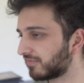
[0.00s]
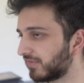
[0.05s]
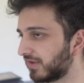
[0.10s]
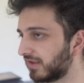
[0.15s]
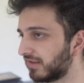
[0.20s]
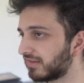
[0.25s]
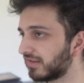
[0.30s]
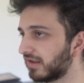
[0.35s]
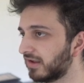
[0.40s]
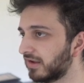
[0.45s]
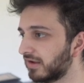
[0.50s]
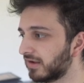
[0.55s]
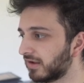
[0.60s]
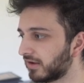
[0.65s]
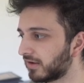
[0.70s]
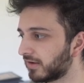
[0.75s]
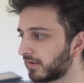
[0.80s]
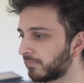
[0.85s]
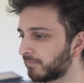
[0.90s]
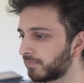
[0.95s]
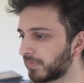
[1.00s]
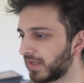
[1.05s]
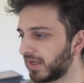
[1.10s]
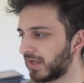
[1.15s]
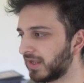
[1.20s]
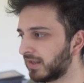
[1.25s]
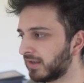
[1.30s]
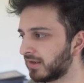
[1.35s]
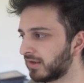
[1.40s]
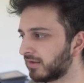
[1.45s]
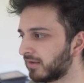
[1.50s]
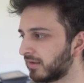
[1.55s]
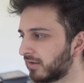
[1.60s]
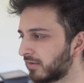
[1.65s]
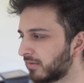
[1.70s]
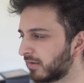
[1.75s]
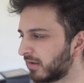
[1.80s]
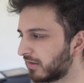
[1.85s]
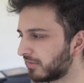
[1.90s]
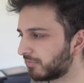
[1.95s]
fees.
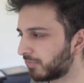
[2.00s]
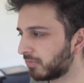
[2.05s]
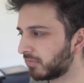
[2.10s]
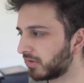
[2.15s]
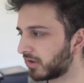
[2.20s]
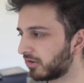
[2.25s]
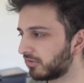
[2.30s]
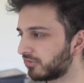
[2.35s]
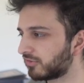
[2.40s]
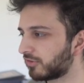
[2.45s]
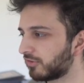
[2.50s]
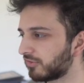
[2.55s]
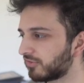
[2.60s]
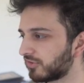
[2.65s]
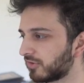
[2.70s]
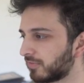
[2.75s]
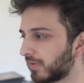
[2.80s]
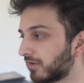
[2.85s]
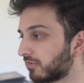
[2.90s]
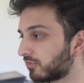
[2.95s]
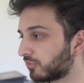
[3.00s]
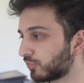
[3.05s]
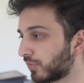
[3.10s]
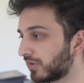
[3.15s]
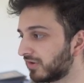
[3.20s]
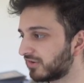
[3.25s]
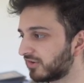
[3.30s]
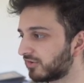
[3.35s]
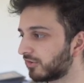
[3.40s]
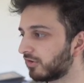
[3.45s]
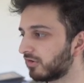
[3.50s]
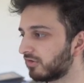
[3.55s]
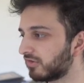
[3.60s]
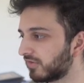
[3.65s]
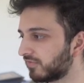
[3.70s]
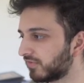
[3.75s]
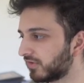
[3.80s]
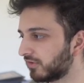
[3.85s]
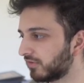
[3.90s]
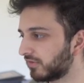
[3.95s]
It's probably going to cost you about $20
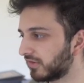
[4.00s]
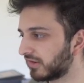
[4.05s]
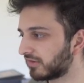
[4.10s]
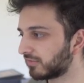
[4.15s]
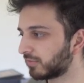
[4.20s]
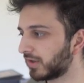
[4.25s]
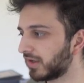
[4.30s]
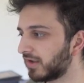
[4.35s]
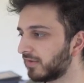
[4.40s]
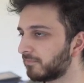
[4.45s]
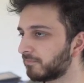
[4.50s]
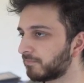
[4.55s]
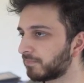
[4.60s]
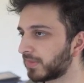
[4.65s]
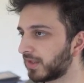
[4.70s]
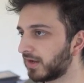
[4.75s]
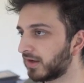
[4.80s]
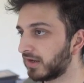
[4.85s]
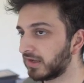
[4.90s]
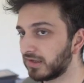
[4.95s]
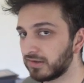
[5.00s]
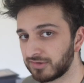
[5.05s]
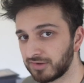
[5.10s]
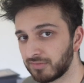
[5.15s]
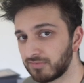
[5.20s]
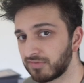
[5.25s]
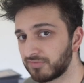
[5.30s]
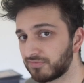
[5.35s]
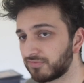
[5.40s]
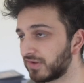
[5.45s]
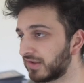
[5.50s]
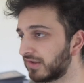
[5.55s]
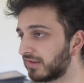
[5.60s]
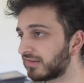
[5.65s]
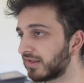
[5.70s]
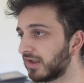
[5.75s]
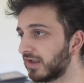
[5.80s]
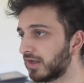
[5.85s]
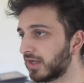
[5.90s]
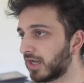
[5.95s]
if you do it this way in terms of
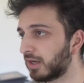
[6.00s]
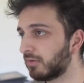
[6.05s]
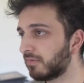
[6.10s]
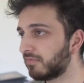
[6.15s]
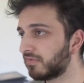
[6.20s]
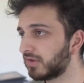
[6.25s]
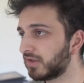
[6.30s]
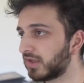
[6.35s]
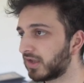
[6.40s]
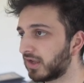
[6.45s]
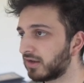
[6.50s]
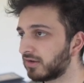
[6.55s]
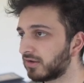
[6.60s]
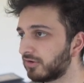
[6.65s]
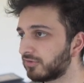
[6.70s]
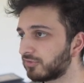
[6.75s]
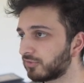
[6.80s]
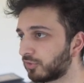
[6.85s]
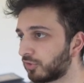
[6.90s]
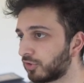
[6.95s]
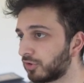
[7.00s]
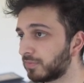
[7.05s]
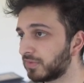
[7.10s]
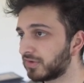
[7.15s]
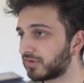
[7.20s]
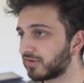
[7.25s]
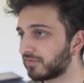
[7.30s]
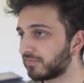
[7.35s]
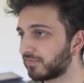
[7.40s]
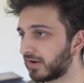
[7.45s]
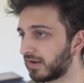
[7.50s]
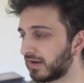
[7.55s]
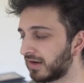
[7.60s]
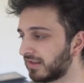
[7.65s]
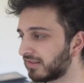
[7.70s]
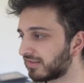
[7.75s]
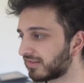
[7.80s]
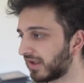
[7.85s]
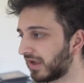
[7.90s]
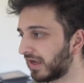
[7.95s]
fees. However, you can go to Orbiter
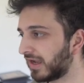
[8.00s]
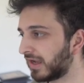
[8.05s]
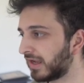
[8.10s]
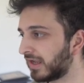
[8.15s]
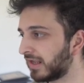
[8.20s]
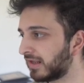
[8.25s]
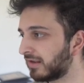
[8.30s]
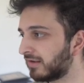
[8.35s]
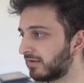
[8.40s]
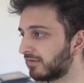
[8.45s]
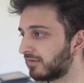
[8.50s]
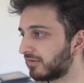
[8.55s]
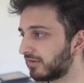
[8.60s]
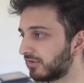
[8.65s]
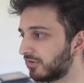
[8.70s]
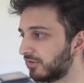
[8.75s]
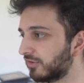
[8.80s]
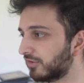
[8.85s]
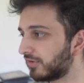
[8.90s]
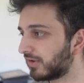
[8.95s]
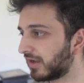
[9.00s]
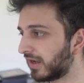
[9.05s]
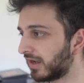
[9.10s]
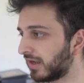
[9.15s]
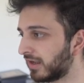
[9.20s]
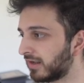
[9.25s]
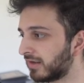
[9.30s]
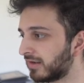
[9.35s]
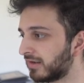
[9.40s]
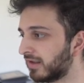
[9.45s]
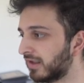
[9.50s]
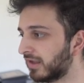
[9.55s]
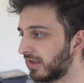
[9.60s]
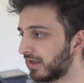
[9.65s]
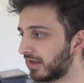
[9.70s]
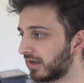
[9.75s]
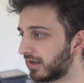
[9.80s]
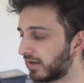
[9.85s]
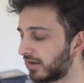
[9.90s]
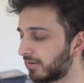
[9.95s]
Finance and you can
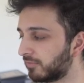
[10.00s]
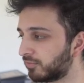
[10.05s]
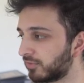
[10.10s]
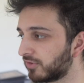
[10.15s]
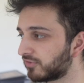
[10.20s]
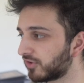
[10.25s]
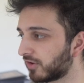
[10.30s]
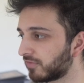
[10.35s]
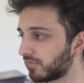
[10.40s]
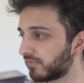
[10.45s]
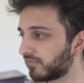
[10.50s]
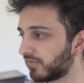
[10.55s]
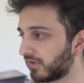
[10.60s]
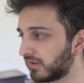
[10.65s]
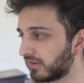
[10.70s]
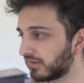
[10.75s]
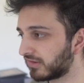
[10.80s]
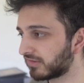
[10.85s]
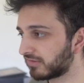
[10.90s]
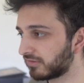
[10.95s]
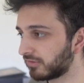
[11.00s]
bridge over funds